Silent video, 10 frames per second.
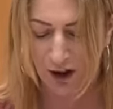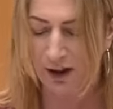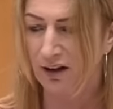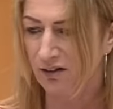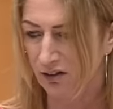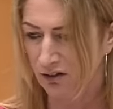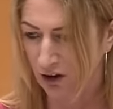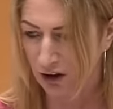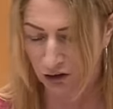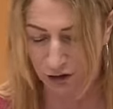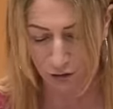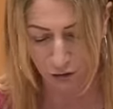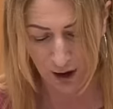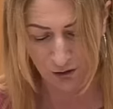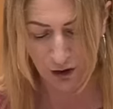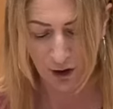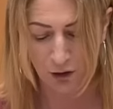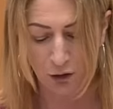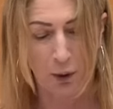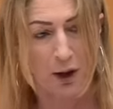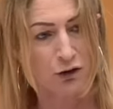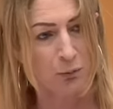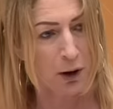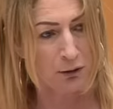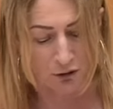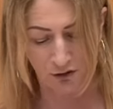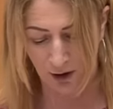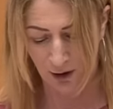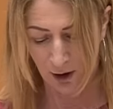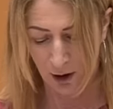an existential threat to our democracy.